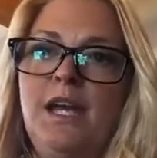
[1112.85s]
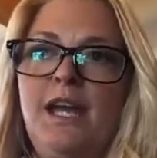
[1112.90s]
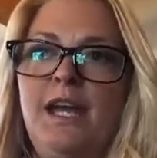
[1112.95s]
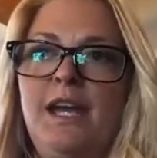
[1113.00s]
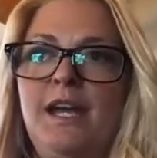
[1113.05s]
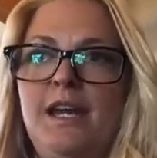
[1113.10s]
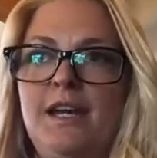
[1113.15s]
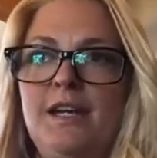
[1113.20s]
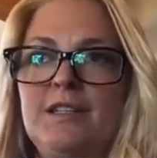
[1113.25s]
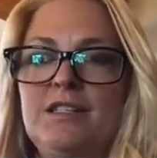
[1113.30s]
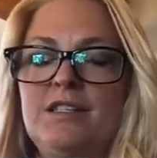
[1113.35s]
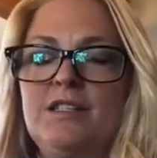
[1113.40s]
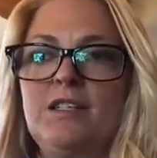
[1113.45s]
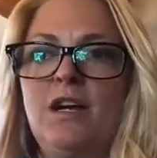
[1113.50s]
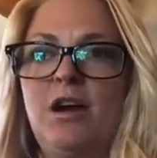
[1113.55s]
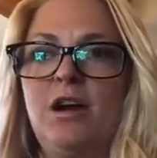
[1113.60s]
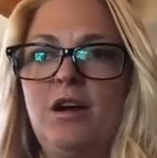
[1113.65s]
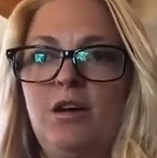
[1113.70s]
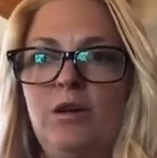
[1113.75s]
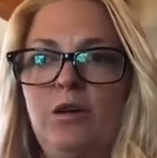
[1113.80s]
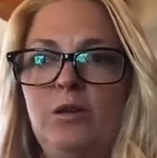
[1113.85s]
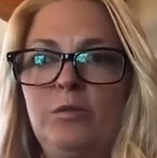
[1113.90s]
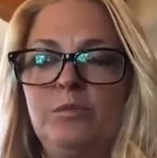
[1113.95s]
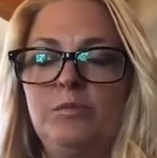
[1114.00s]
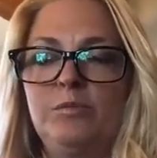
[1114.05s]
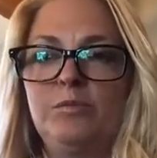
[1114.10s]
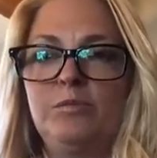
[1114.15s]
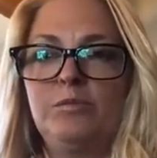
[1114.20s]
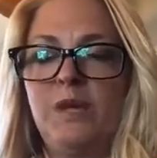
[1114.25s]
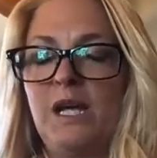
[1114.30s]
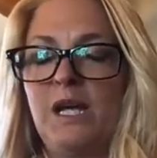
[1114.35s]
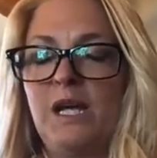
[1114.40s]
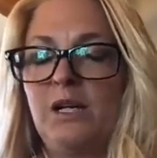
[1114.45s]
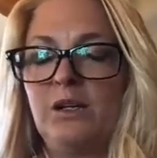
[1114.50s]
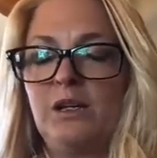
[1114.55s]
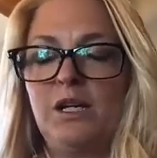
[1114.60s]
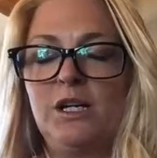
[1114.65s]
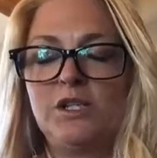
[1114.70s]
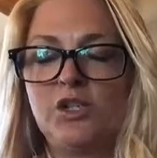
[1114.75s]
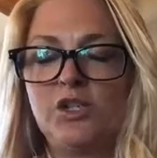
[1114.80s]
and our
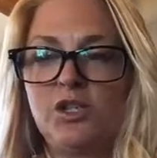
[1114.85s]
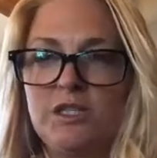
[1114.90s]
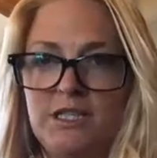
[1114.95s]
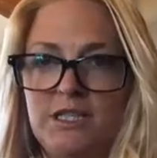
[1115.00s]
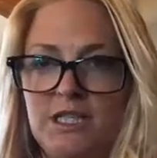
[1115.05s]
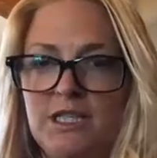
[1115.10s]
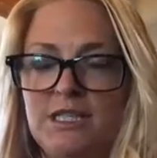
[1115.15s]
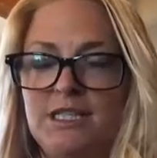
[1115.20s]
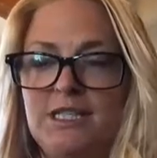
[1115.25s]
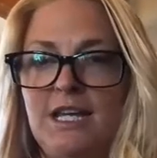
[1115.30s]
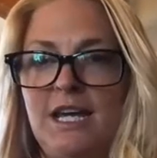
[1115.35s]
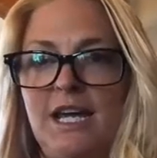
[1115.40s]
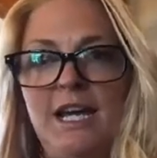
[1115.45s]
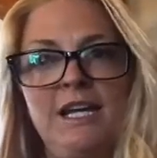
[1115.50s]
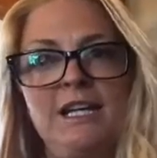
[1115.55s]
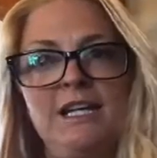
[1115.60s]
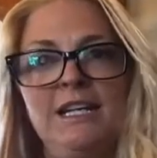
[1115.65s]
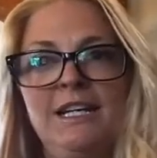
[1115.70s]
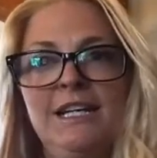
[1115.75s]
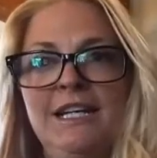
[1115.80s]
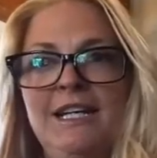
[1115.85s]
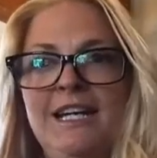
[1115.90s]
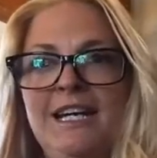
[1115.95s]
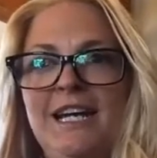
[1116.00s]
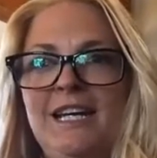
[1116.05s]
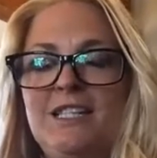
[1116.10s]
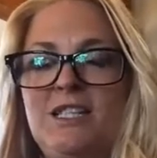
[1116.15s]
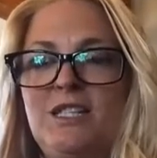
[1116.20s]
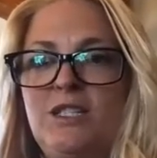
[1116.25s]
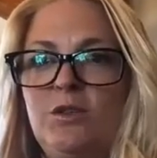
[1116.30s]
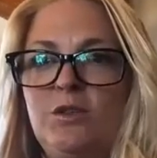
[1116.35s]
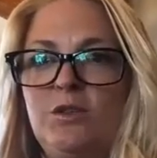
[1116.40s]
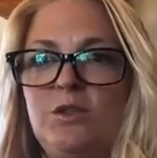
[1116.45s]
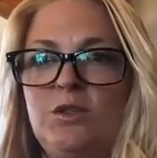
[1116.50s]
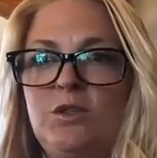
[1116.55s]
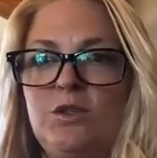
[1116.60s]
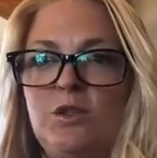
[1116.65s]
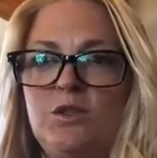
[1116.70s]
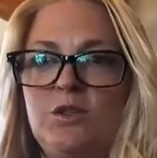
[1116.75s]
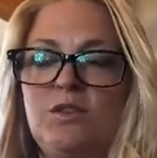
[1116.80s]
banker assures us that as soon
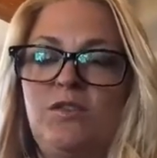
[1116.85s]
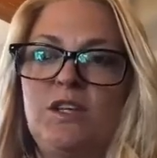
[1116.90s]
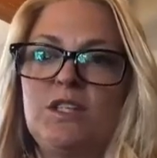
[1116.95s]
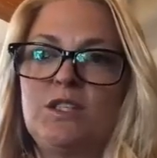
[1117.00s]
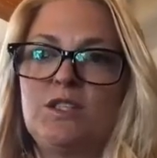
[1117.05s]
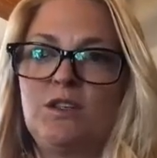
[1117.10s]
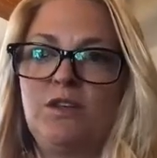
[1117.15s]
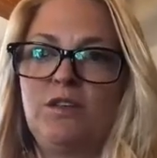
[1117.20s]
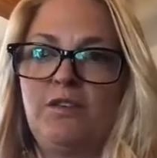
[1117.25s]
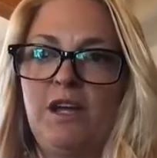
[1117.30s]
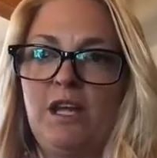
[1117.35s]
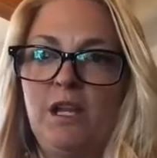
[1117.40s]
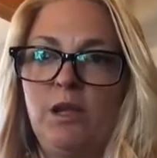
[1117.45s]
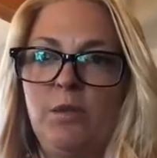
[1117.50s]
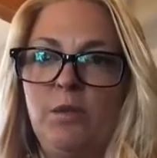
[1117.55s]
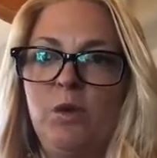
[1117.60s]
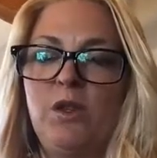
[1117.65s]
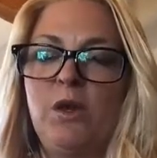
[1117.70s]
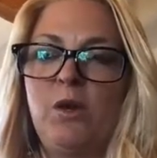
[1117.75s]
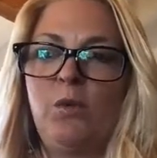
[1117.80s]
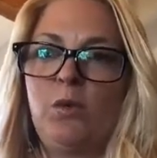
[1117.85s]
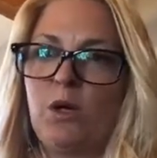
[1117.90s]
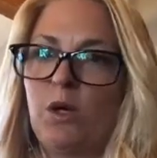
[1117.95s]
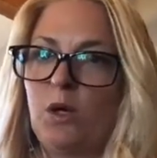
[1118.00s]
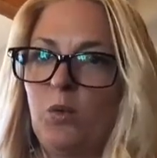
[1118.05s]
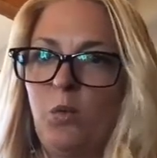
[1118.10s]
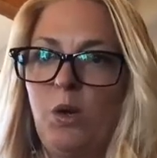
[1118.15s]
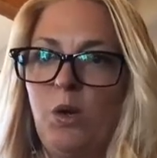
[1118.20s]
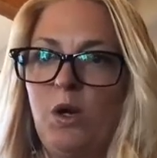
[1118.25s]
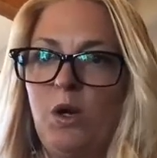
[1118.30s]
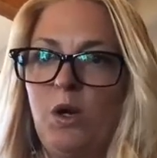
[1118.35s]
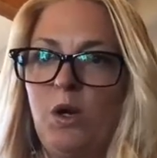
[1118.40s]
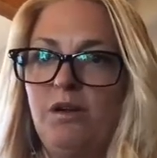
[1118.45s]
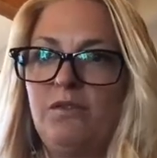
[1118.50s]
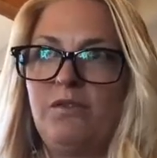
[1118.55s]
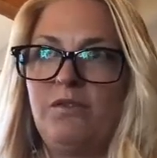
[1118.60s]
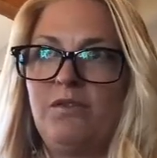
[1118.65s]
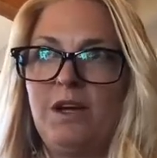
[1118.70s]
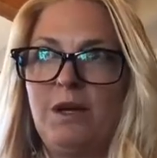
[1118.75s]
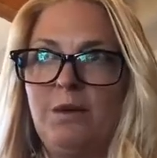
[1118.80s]
as those funds are available, that we're one of,
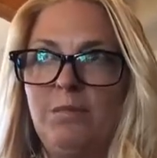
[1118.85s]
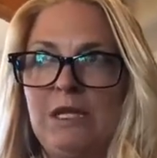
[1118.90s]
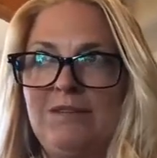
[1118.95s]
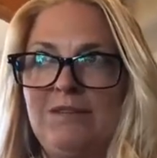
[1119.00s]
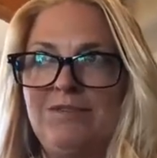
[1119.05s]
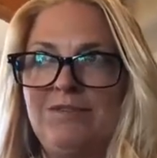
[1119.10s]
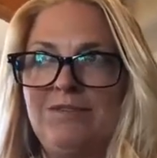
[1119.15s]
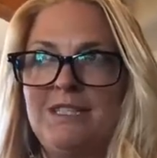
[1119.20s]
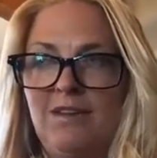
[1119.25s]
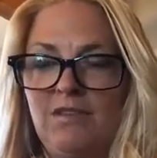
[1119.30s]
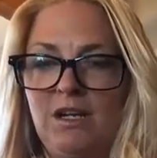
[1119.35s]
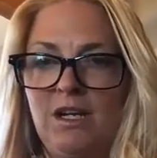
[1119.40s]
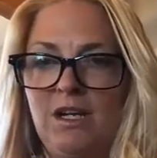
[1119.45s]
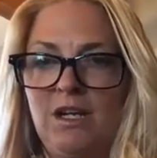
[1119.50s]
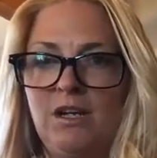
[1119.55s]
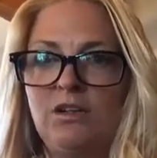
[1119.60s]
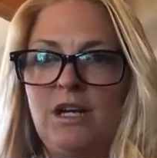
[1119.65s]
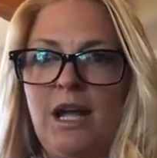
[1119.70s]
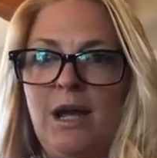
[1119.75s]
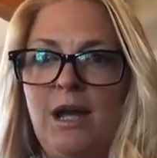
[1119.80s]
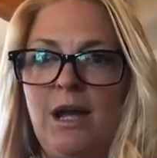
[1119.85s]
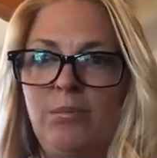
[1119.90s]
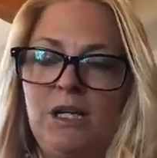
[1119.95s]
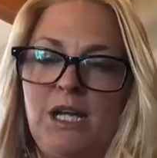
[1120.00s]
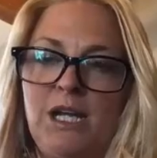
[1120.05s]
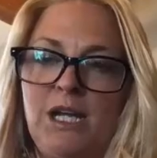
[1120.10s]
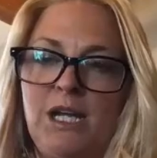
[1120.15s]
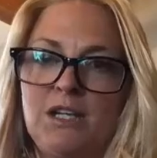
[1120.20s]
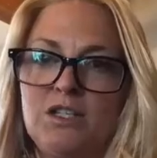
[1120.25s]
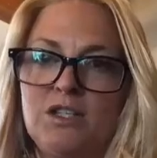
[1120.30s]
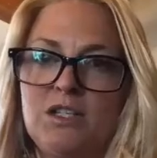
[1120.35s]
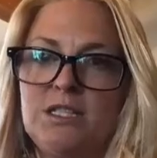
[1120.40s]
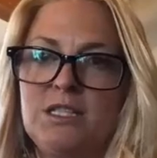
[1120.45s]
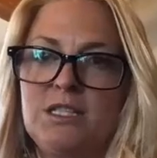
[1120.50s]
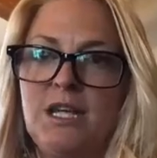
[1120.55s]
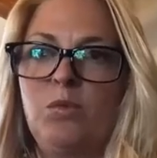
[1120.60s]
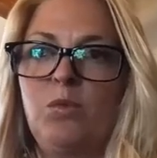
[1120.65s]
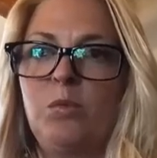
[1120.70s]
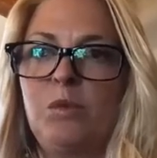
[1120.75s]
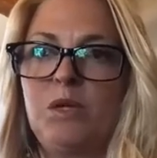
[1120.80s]
I believe, 700 applications
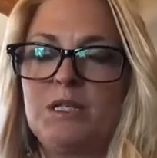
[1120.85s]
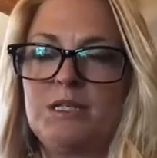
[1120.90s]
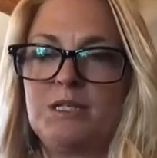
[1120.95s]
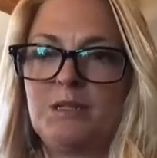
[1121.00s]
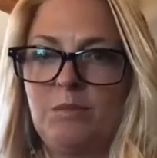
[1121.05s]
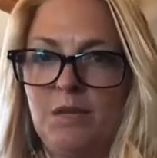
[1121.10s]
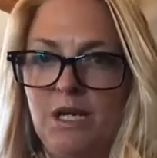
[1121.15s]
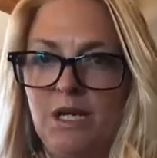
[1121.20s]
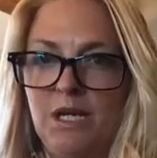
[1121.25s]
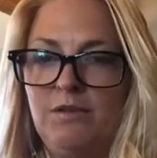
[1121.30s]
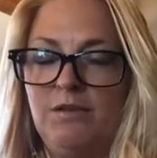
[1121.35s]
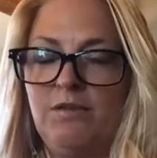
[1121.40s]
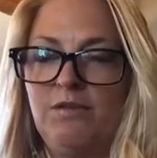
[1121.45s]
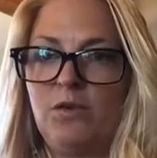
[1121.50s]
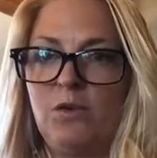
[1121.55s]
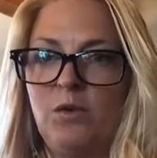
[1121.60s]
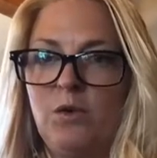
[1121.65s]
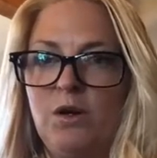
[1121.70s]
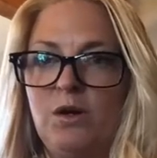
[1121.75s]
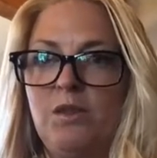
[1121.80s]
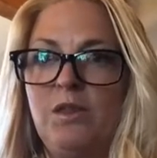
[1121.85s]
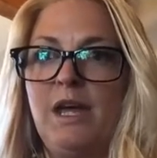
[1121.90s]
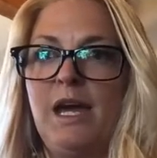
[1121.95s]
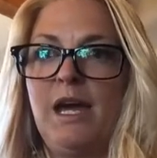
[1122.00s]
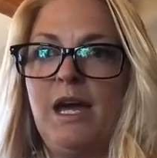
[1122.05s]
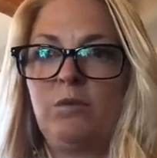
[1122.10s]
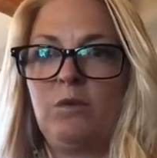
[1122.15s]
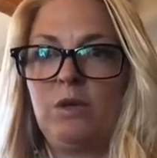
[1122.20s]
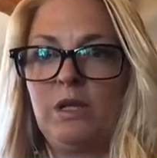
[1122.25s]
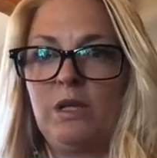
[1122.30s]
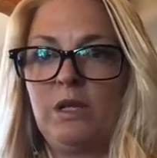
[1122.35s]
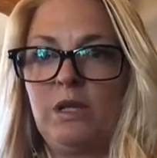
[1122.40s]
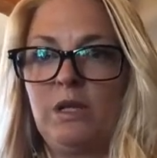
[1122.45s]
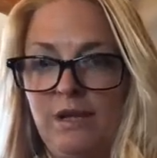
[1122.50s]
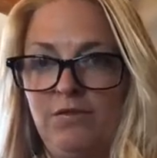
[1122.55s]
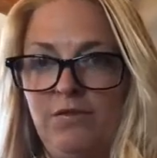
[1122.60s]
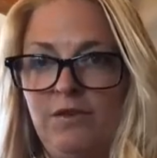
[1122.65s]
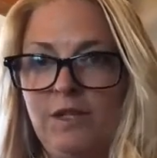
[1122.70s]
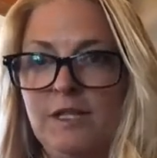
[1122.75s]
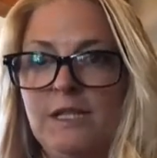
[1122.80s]
that will be submitted for that
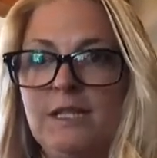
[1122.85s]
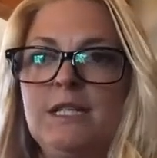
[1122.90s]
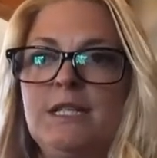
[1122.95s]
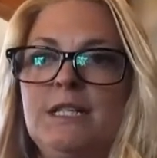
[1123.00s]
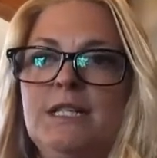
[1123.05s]
relief.